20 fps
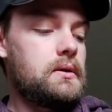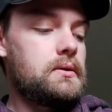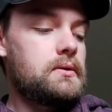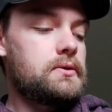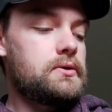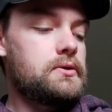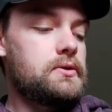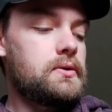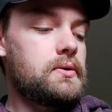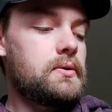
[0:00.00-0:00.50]

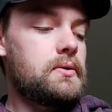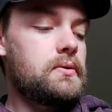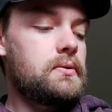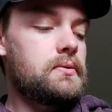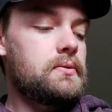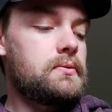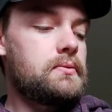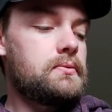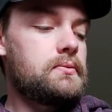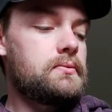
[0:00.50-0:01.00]

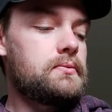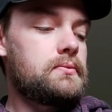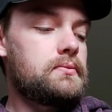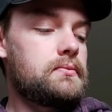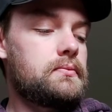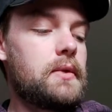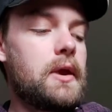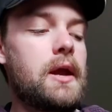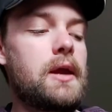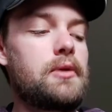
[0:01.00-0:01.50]
So
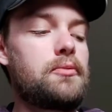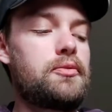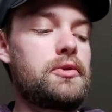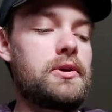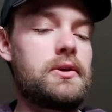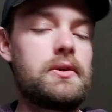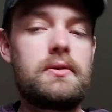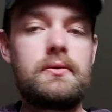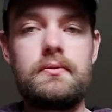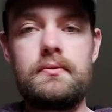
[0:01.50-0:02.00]
A to
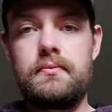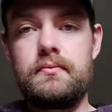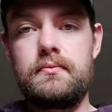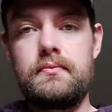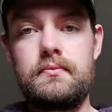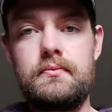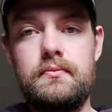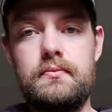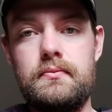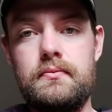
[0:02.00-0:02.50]
B,
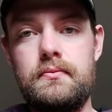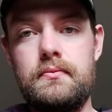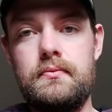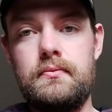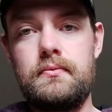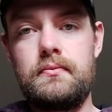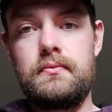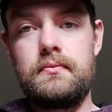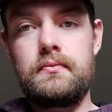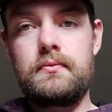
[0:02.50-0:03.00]

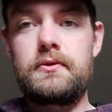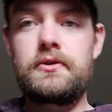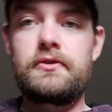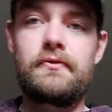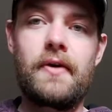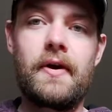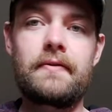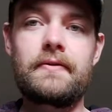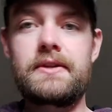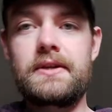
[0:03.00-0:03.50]
it's
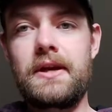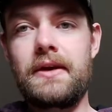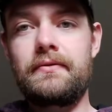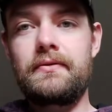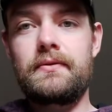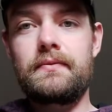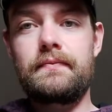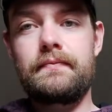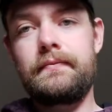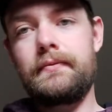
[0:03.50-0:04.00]
5 to
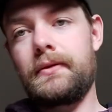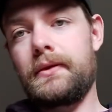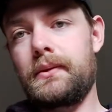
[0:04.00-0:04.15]
7,